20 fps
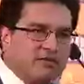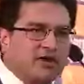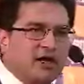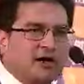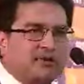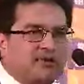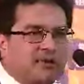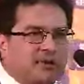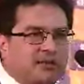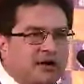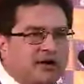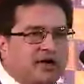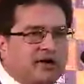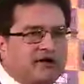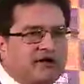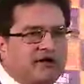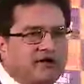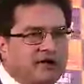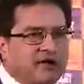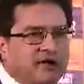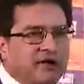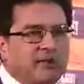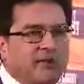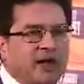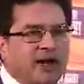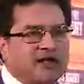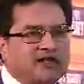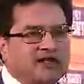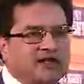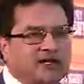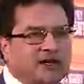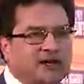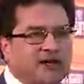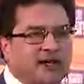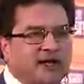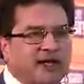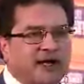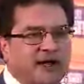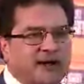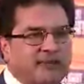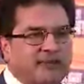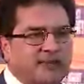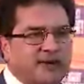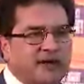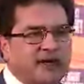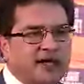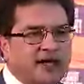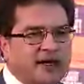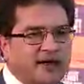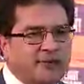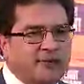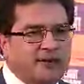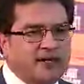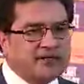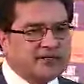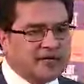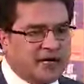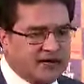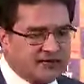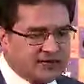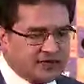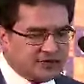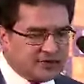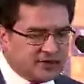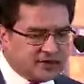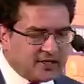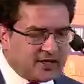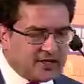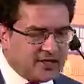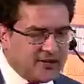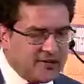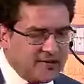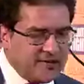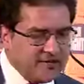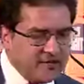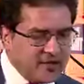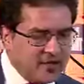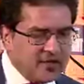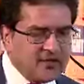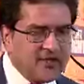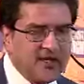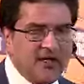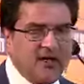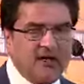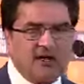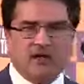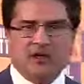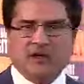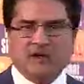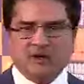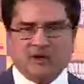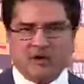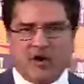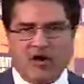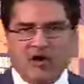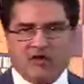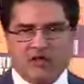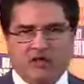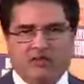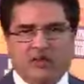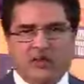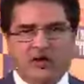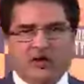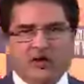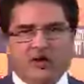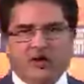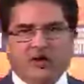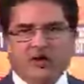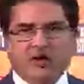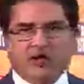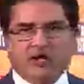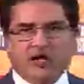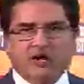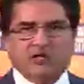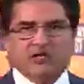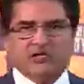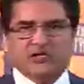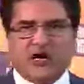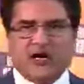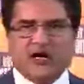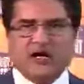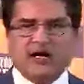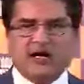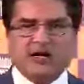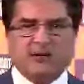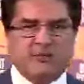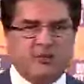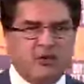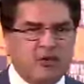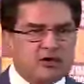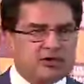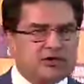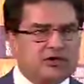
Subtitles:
that primitive balance sheet reading and P and EPS kind of situation. Then on the way, then we started getting books.